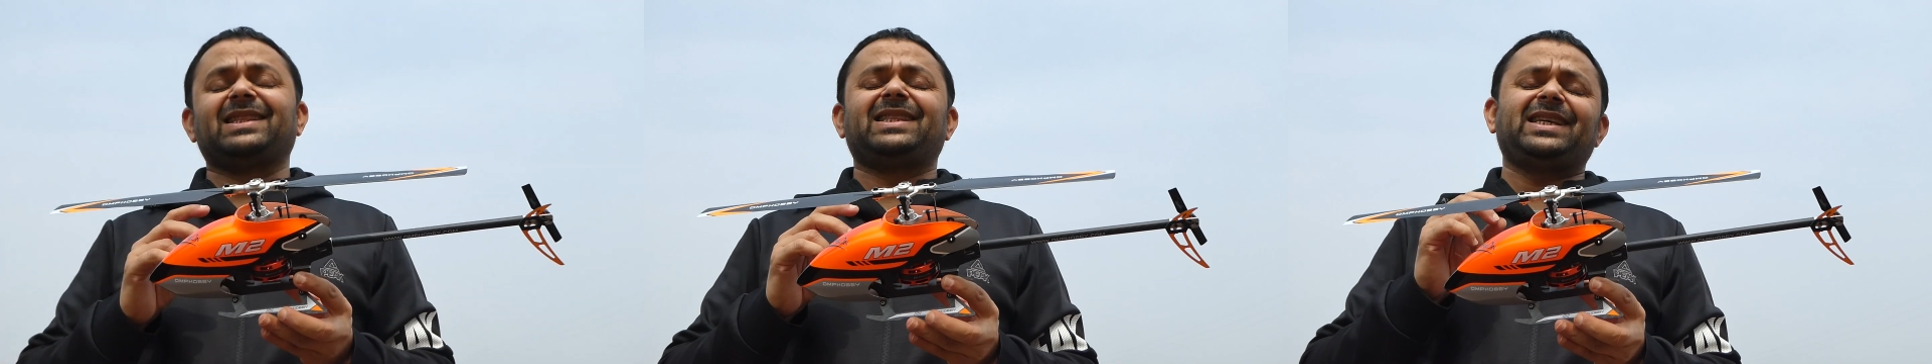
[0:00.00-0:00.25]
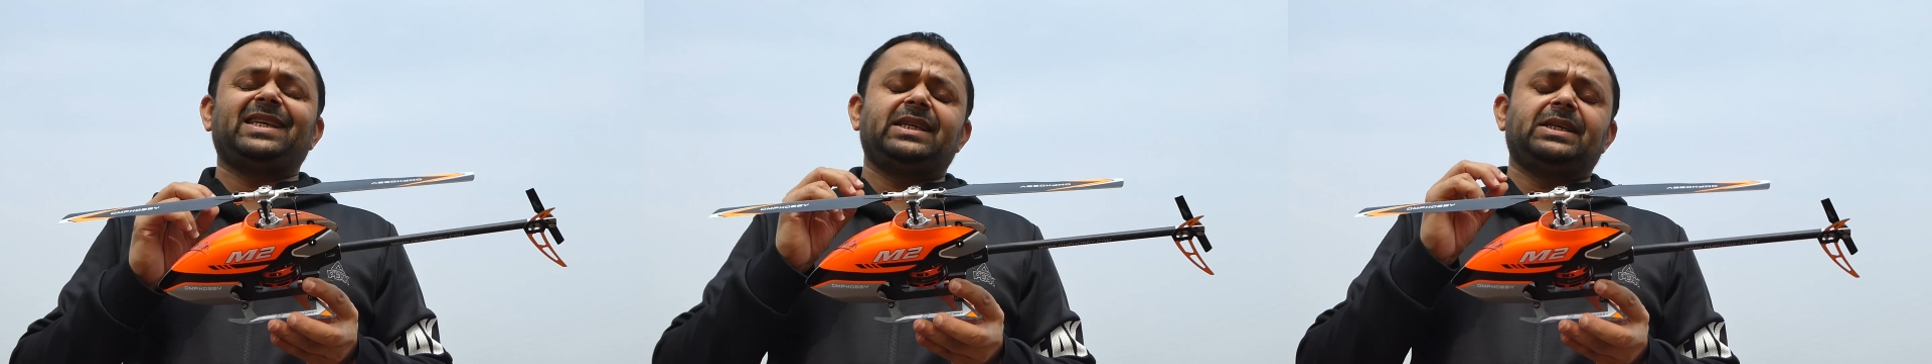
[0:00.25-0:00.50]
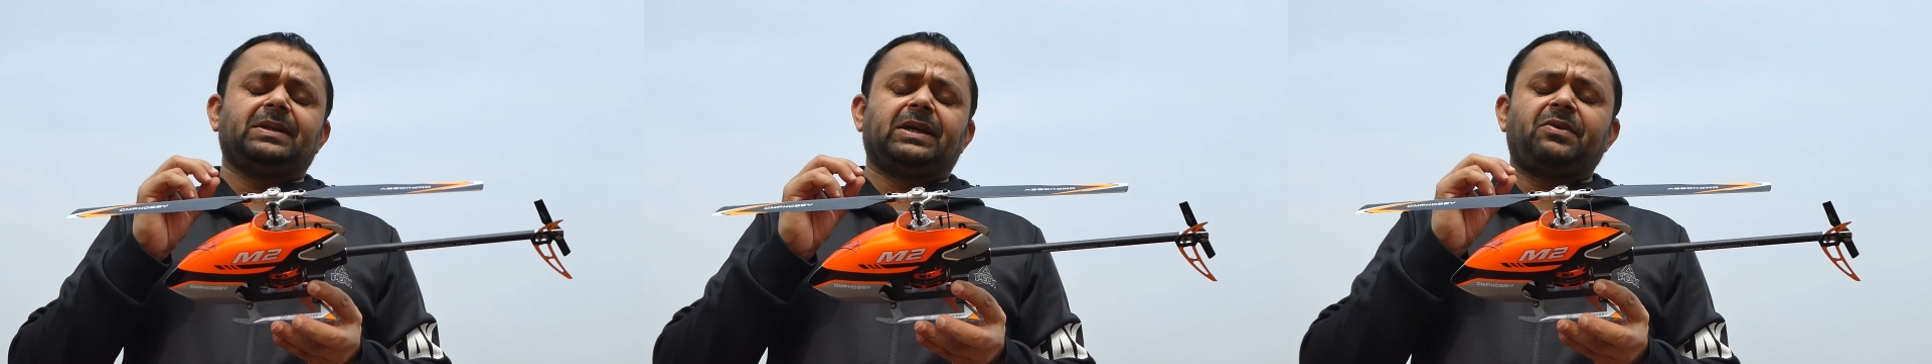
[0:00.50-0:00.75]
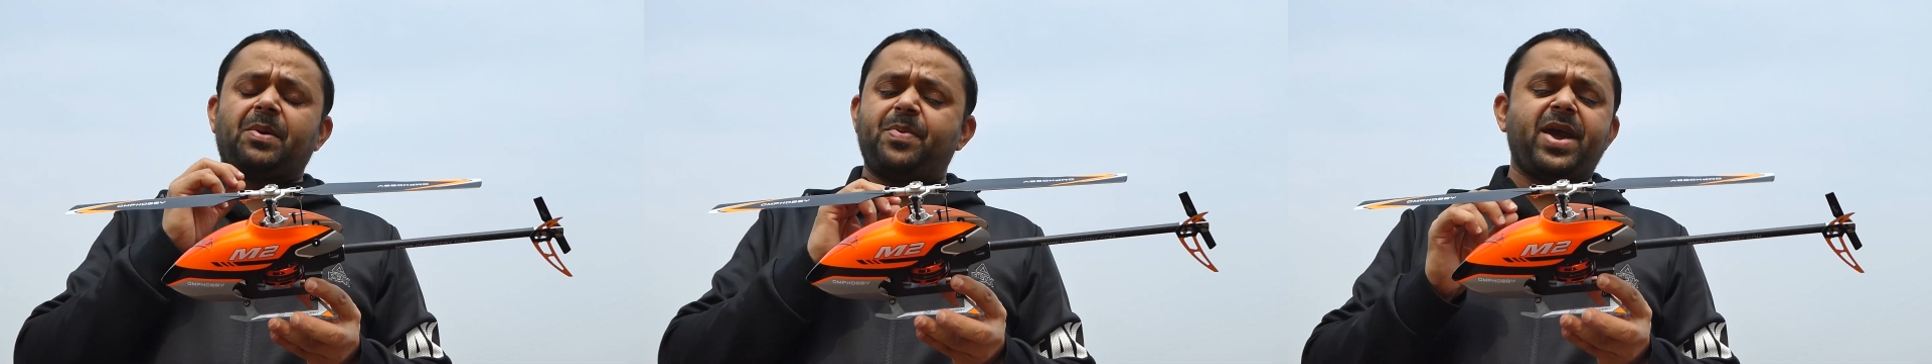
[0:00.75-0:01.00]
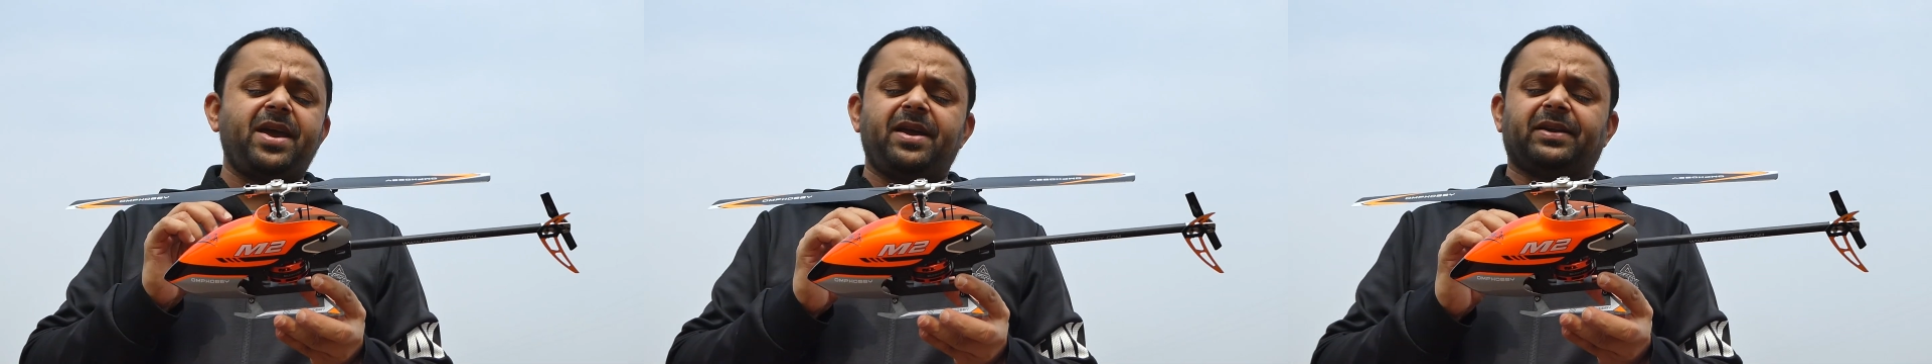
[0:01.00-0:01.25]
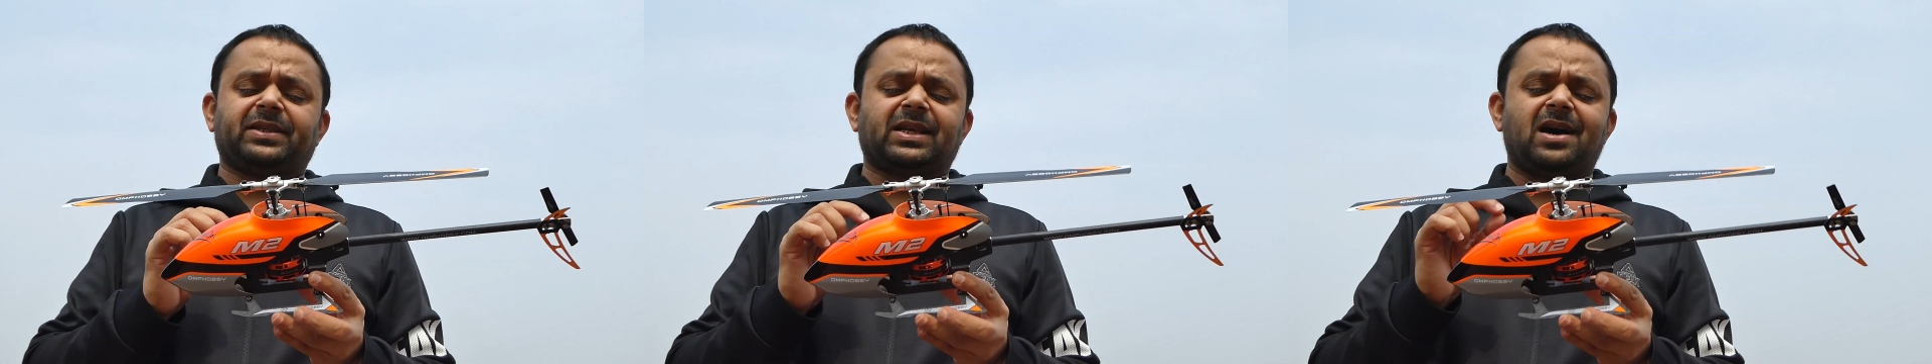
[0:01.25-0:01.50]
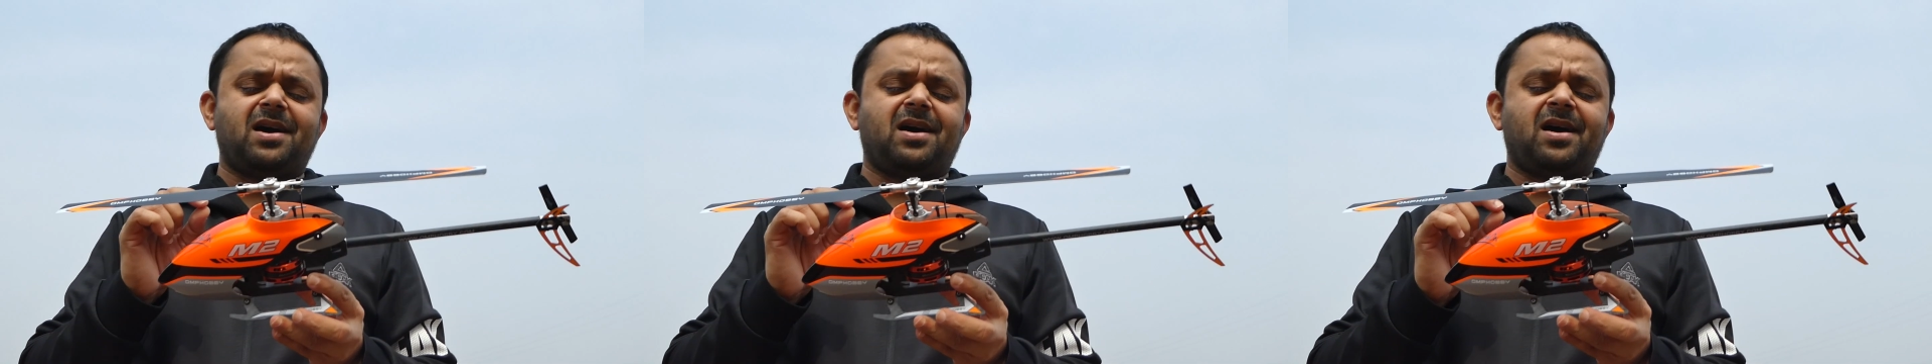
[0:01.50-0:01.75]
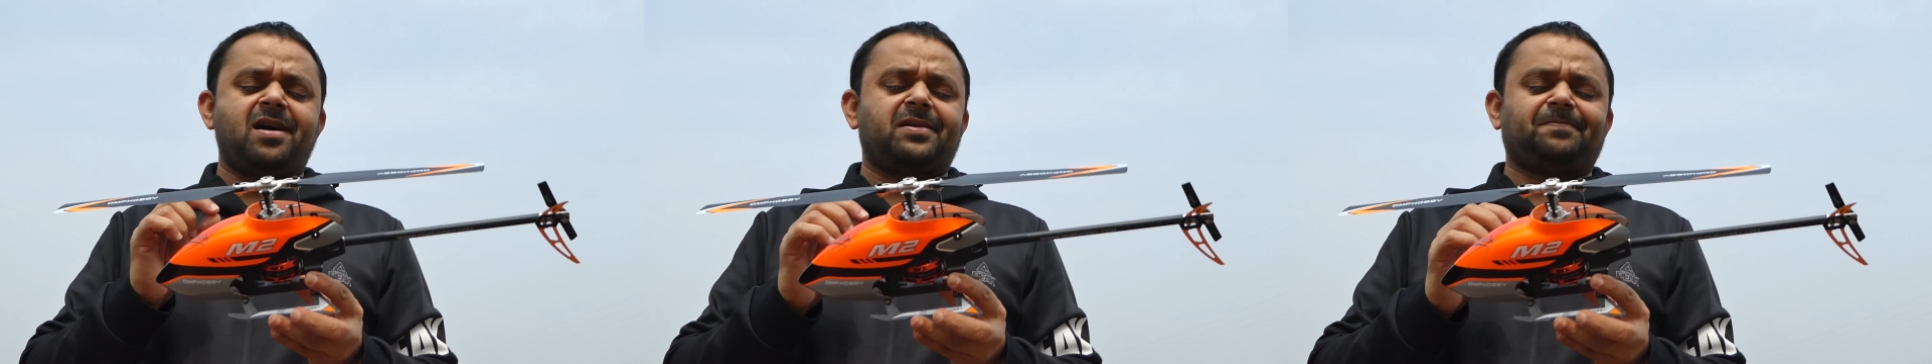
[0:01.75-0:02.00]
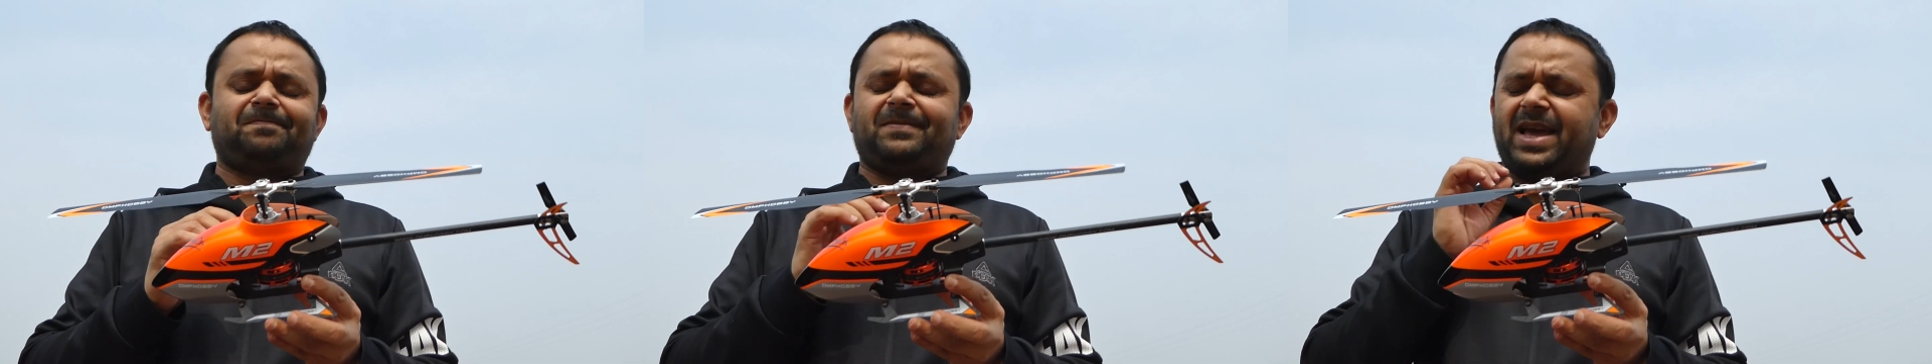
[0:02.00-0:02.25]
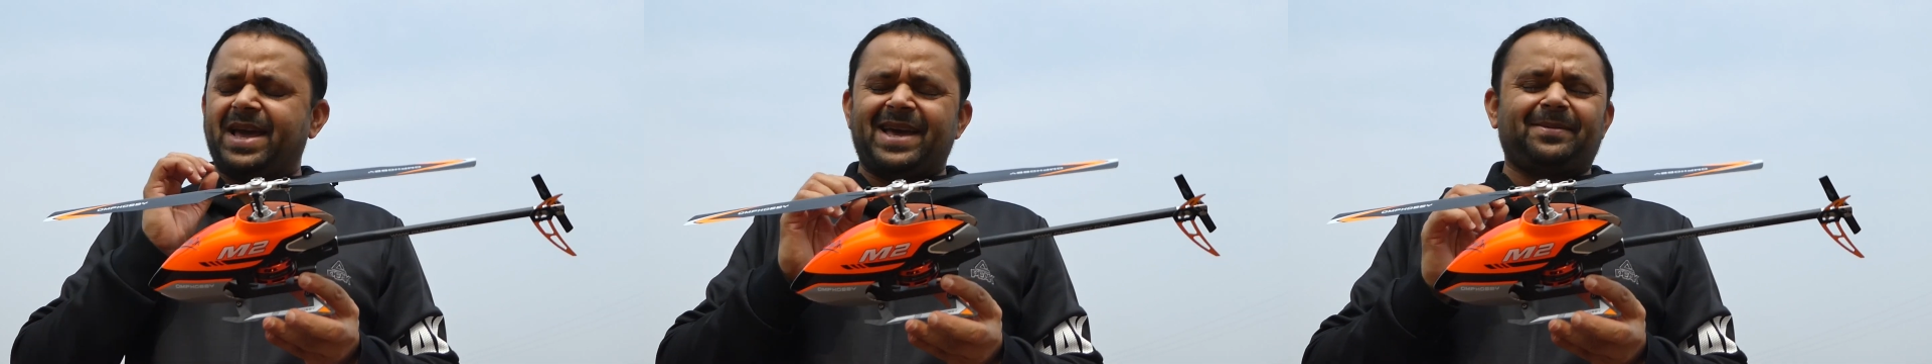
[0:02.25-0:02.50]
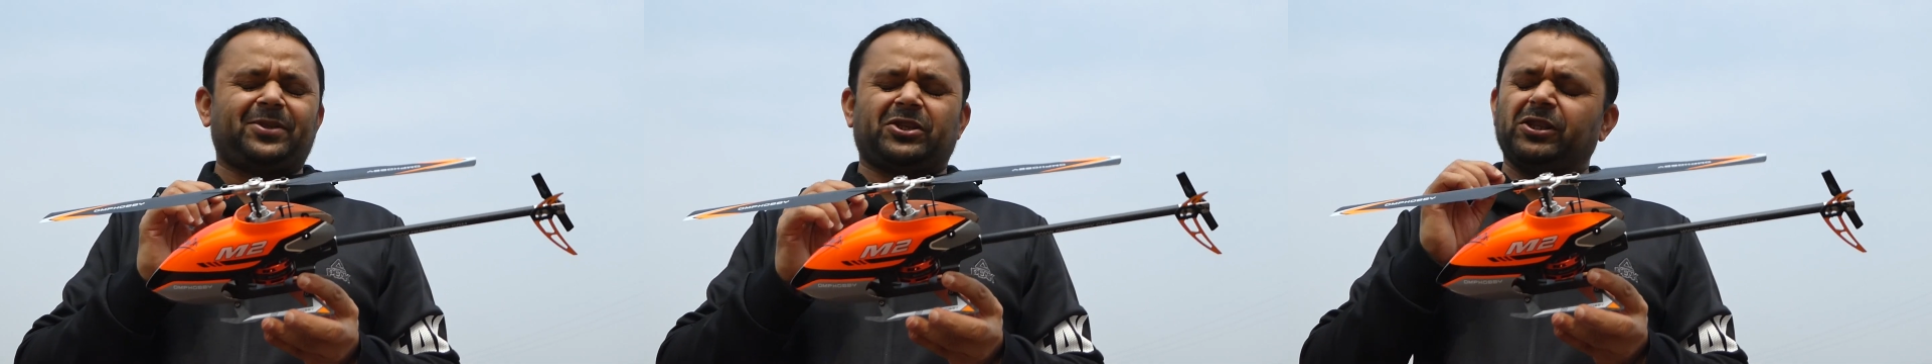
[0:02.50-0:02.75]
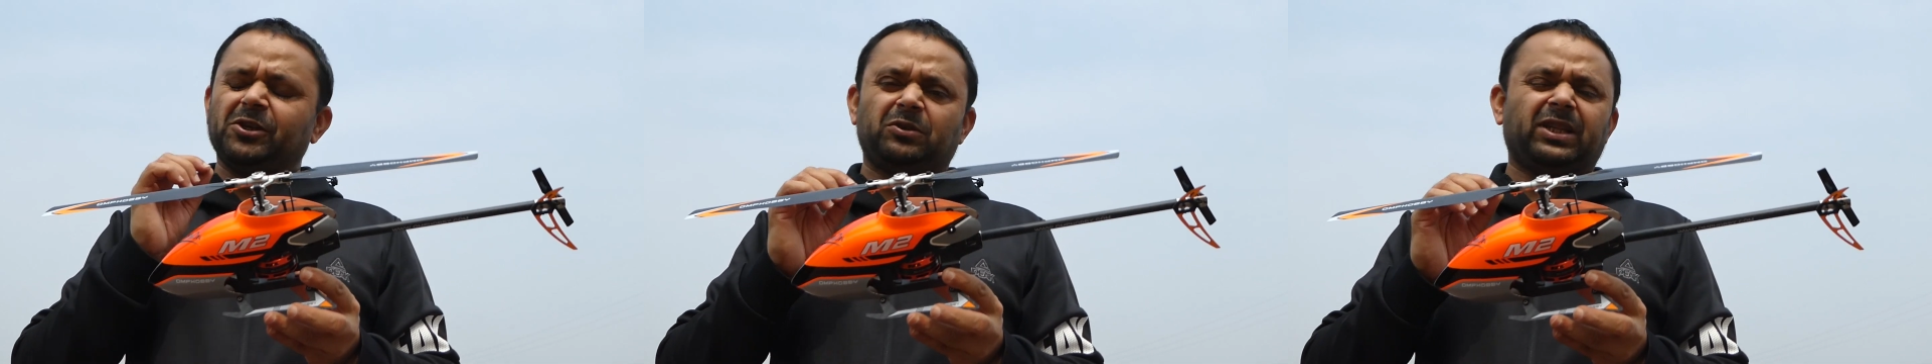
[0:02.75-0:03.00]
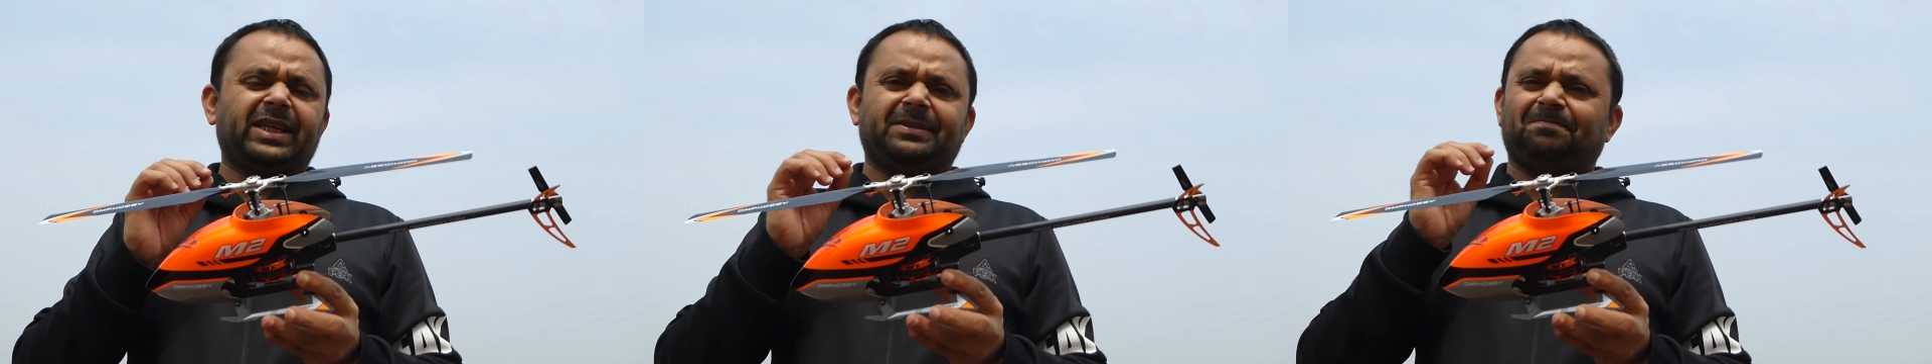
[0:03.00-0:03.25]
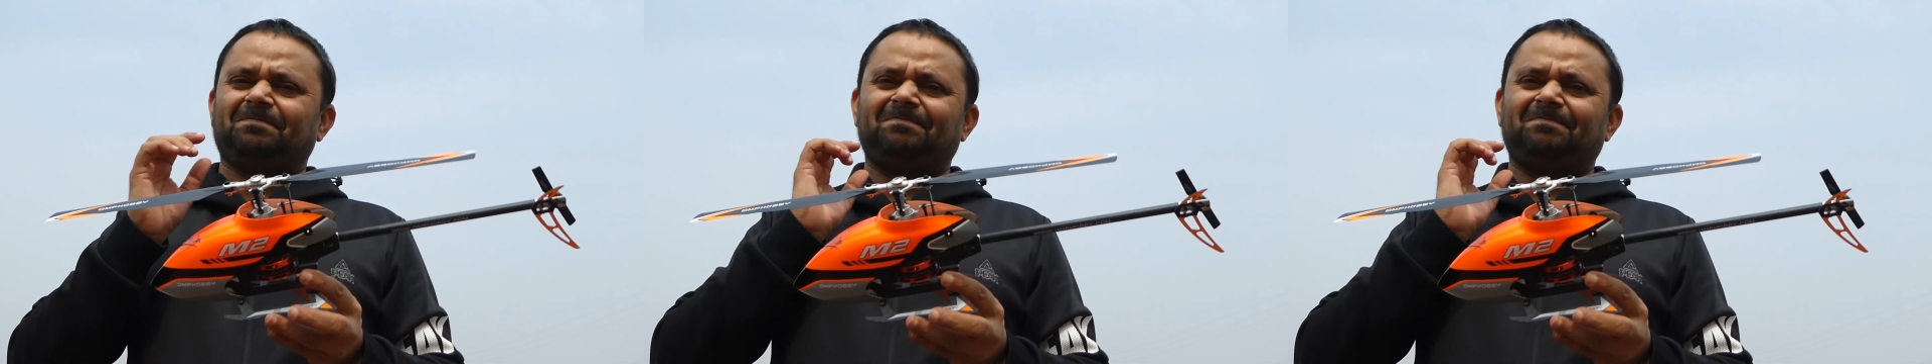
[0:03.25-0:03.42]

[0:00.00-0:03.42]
The repairs are absolutely